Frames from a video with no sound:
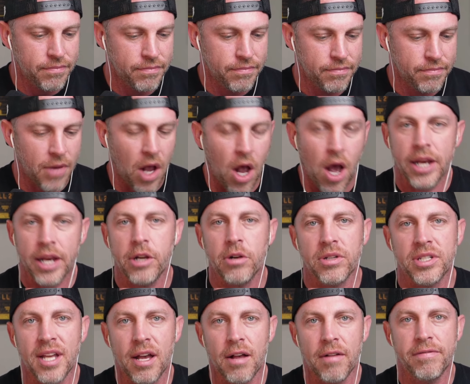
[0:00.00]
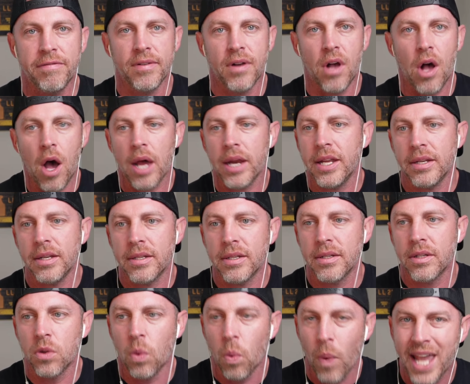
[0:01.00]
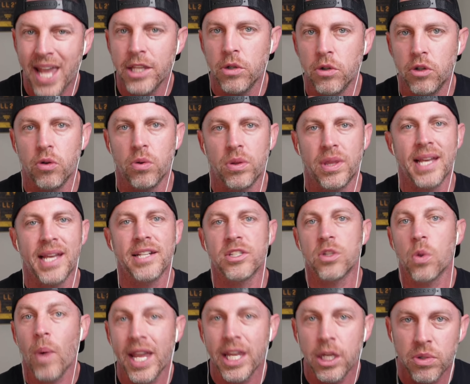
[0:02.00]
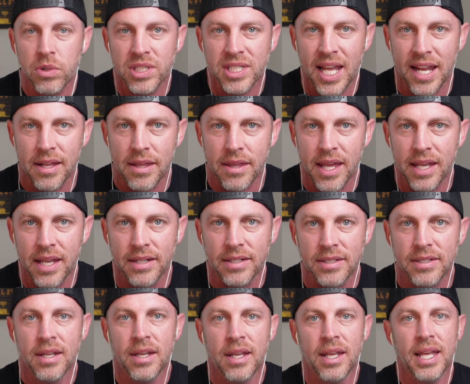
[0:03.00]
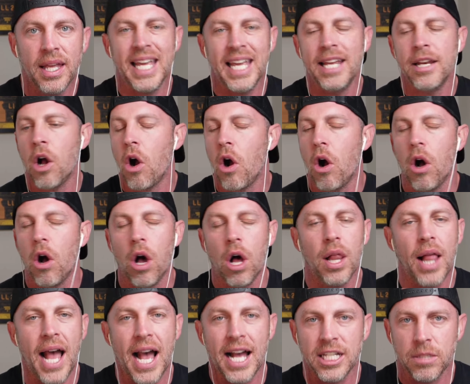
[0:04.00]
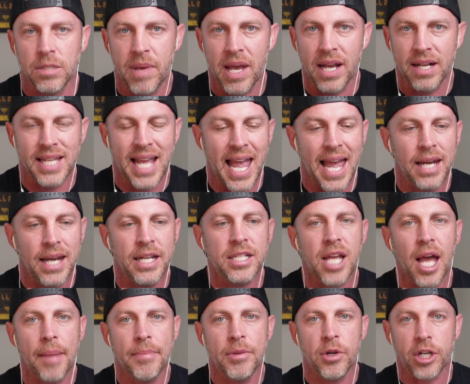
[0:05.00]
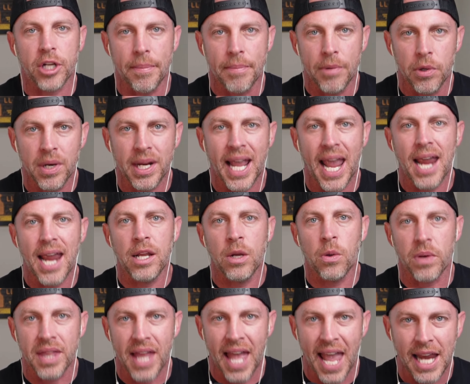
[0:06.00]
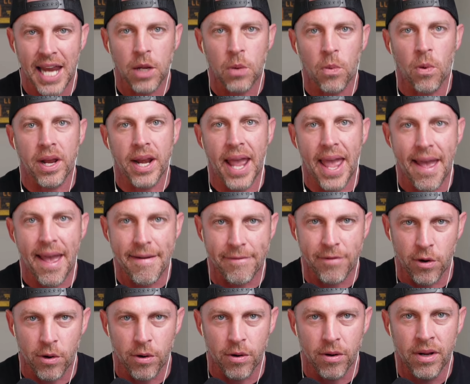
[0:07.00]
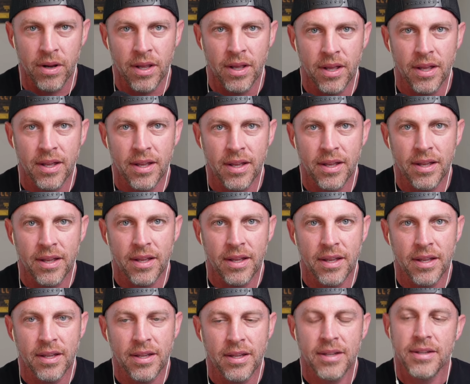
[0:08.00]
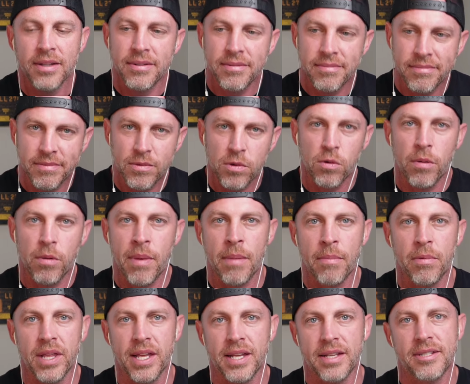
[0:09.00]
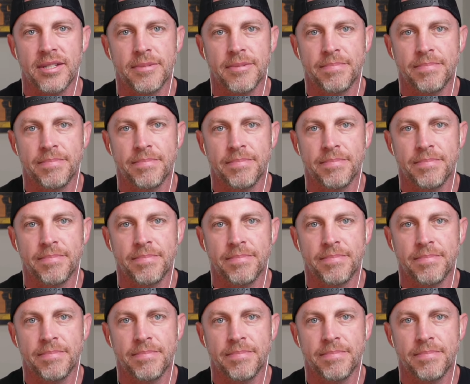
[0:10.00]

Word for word: audit yourself, audit the way you do things, the way you say things in all aspects. Anytime you're communicating with anyone ever, remember this